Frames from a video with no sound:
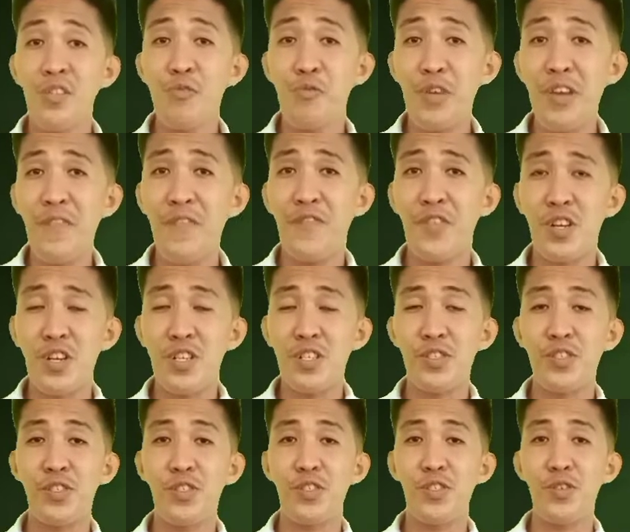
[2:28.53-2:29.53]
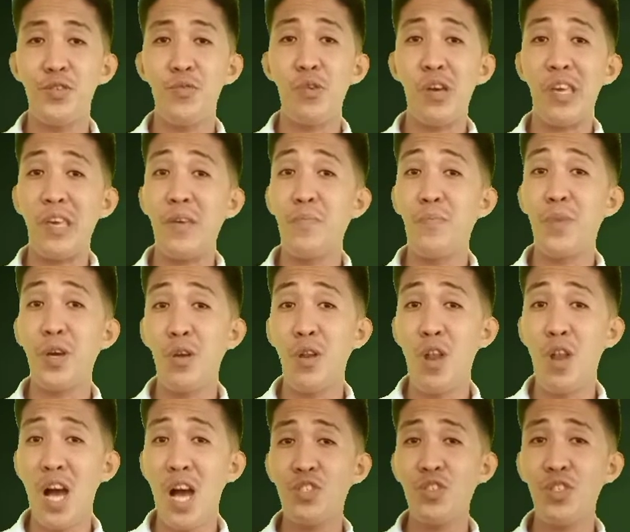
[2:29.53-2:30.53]
refers to a
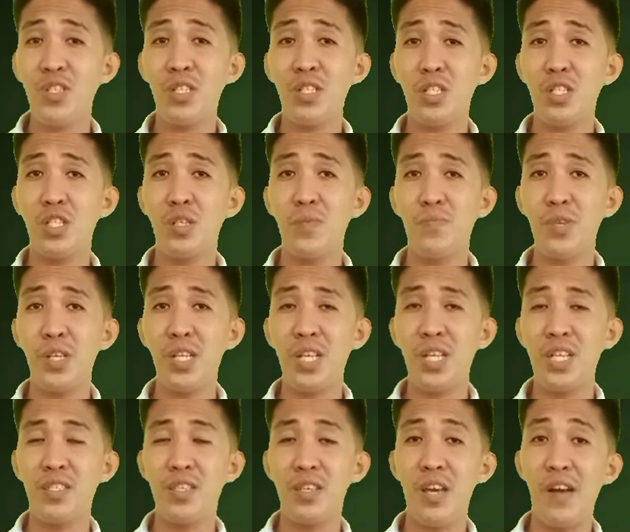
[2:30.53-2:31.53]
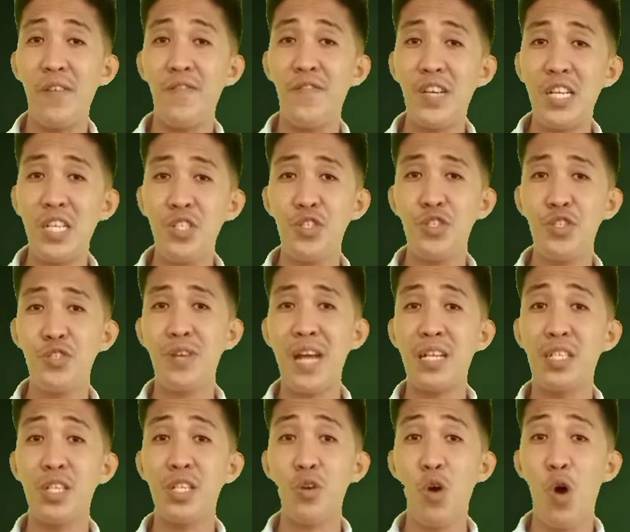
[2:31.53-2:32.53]
biological community of
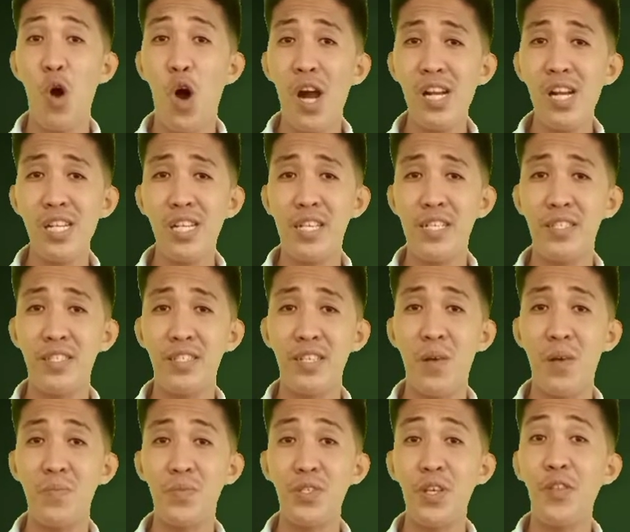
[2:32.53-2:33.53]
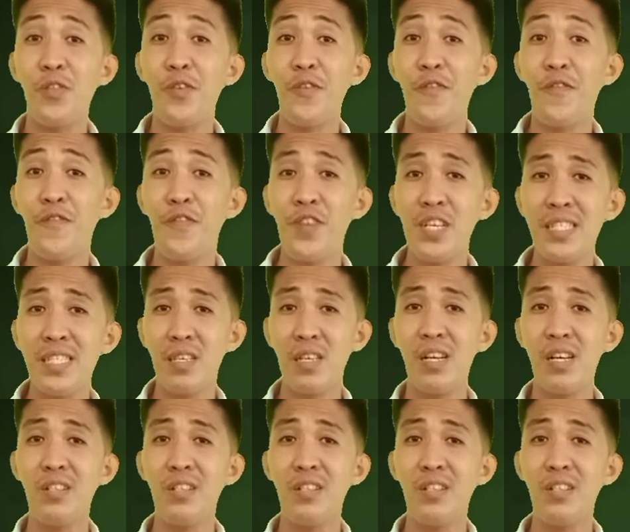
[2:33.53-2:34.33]
interacting organisms and their physical